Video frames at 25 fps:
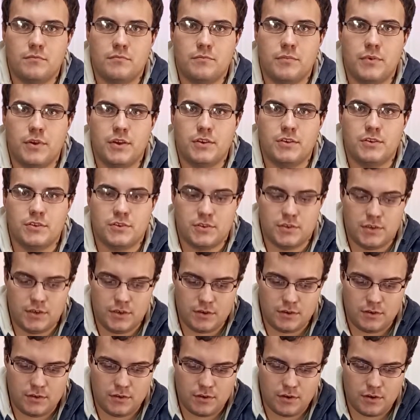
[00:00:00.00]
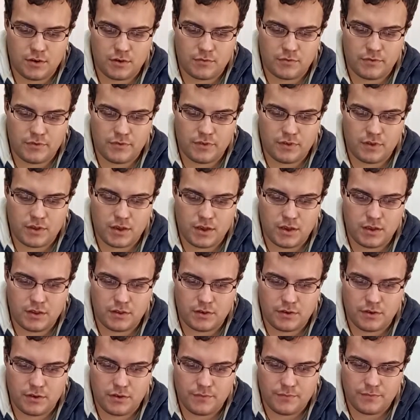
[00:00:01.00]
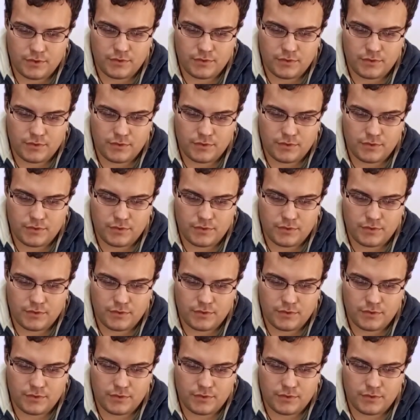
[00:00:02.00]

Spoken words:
pictures in the dark with it either.